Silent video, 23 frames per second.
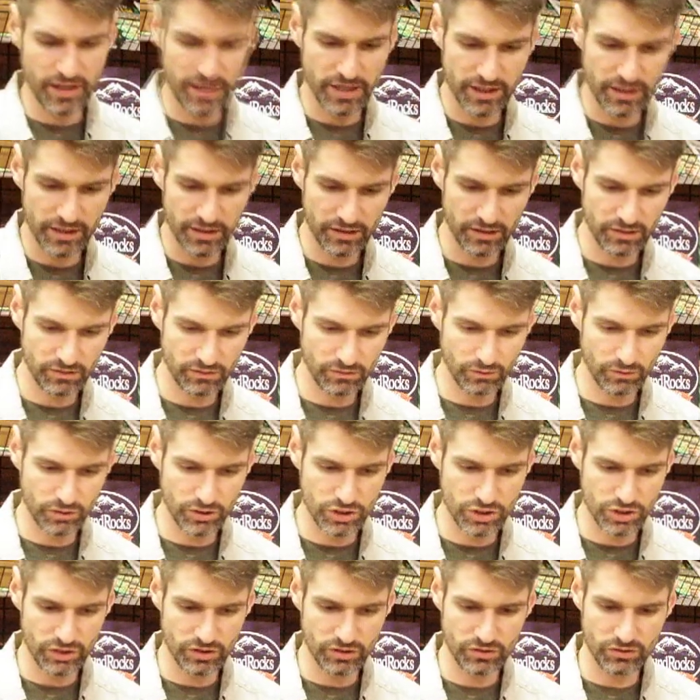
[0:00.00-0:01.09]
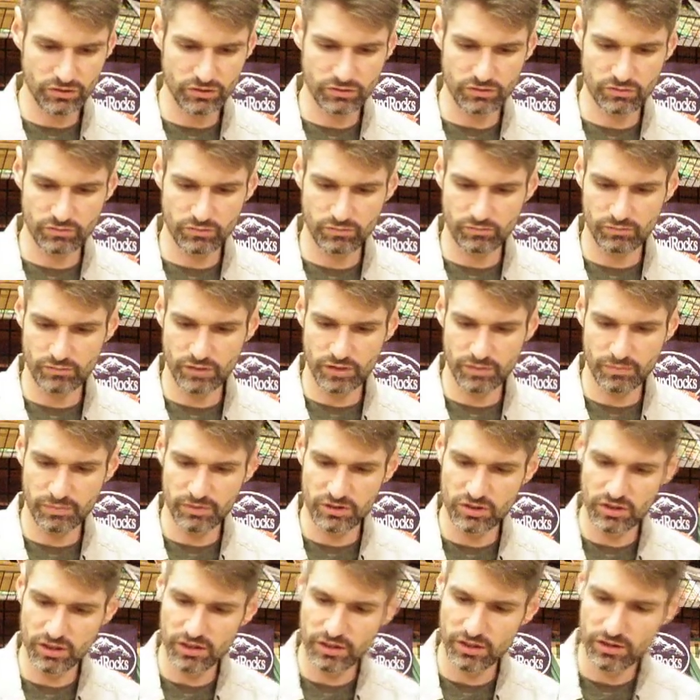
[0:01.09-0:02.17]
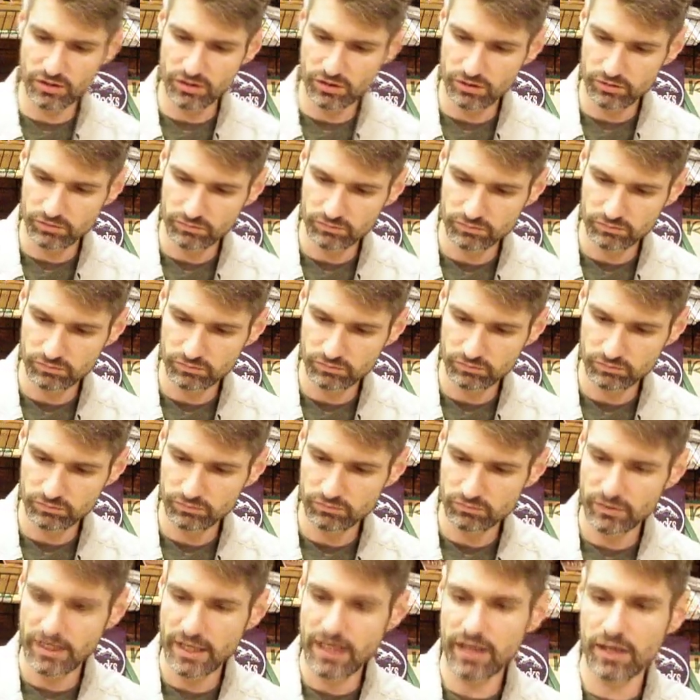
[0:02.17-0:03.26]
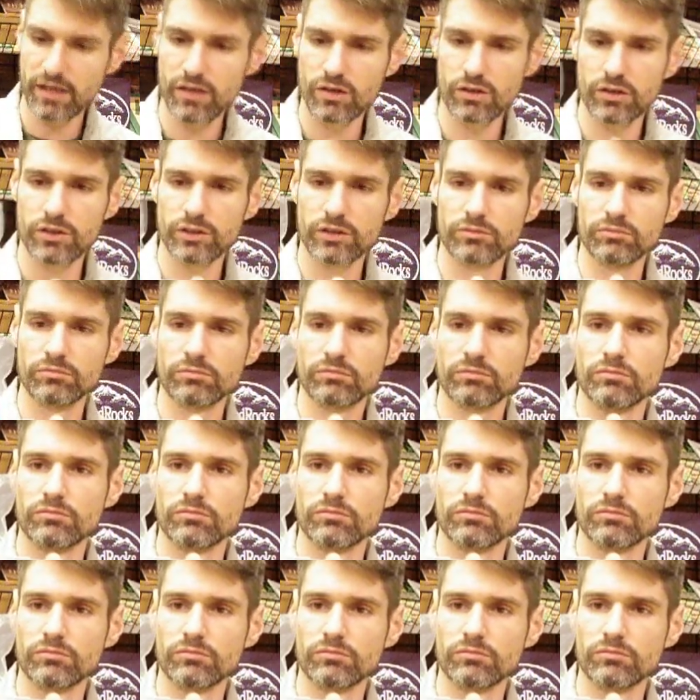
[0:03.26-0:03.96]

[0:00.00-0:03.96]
Hank, which is, in particular, that color.